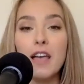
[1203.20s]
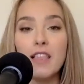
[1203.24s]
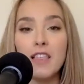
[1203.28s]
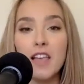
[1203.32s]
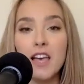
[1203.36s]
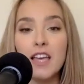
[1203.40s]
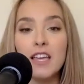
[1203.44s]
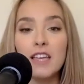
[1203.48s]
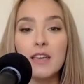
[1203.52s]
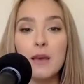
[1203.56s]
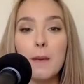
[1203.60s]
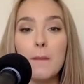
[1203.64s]

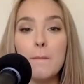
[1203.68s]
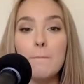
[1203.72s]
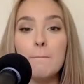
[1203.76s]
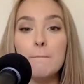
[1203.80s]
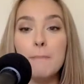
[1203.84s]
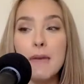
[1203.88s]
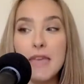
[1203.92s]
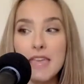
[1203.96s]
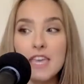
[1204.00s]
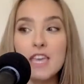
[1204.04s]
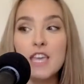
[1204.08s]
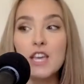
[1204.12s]
like
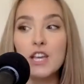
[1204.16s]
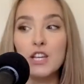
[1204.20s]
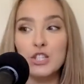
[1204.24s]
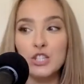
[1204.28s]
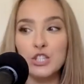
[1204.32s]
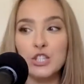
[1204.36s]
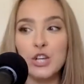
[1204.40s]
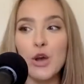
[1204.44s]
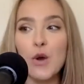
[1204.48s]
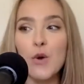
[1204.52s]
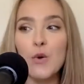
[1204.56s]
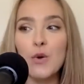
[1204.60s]
making a
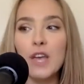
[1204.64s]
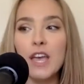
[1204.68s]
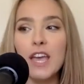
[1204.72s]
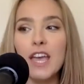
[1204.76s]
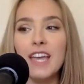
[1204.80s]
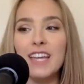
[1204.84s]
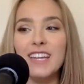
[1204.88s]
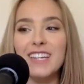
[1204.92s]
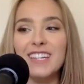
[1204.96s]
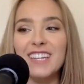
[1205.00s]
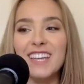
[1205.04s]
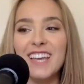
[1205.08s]
joke
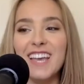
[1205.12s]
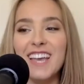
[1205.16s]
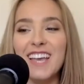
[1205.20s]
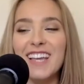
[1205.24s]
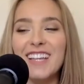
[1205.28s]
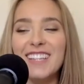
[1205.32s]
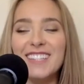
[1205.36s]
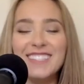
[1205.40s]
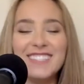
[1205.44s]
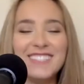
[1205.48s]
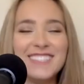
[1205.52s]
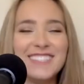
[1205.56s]
and
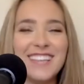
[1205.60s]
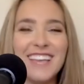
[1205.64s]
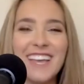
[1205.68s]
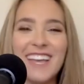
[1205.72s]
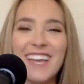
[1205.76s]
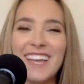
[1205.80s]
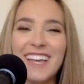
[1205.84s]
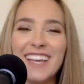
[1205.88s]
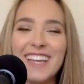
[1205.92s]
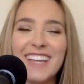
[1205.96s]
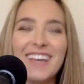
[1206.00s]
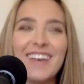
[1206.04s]

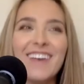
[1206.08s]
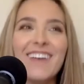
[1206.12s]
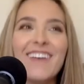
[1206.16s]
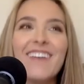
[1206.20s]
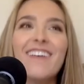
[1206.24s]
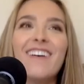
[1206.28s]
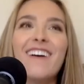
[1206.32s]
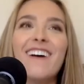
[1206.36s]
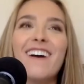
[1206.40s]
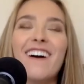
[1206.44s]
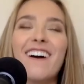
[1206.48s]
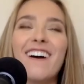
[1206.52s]
saying
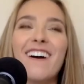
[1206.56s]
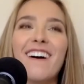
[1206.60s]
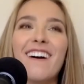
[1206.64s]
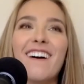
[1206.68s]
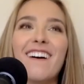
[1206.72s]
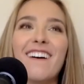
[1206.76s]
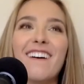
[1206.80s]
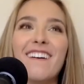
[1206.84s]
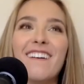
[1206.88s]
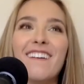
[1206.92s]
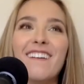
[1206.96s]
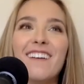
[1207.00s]

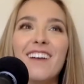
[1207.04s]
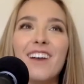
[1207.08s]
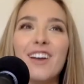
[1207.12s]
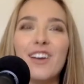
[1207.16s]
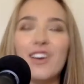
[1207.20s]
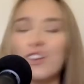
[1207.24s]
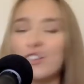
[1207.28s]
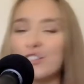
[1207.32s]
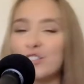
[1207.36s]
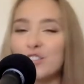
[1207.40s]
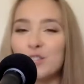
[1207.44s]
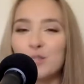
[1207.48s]

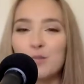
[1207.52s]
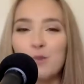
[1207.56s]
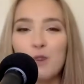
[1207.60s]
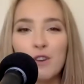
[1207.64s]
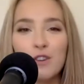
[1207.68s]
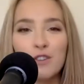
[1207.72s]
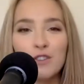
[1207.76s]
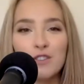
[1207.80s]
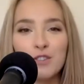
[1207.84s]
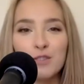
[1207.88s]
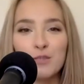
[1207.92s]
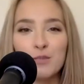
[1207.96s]
Augustus
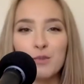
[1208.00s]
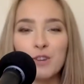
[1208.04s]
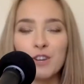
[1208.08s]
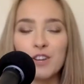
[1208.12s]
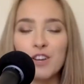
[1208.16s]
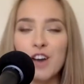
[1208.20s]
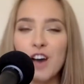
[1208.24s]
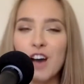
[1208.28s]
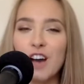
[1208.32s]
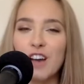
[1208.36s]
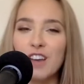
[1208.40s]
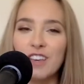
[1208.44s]
Waters is one
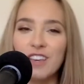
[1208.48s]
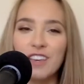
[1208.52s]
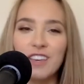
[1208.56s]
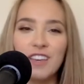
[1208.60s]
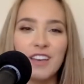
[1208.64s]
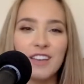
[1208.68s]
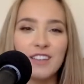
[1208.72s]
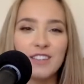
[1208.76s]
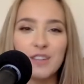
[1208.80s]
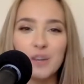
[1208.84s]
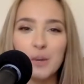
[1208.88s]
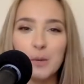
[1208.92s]
cocky
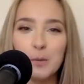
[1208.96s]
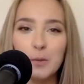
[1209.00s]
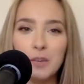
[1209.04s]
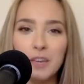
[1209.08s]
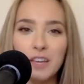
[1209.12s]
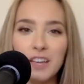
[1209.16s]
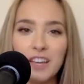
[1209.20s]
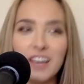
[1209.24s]
SOB.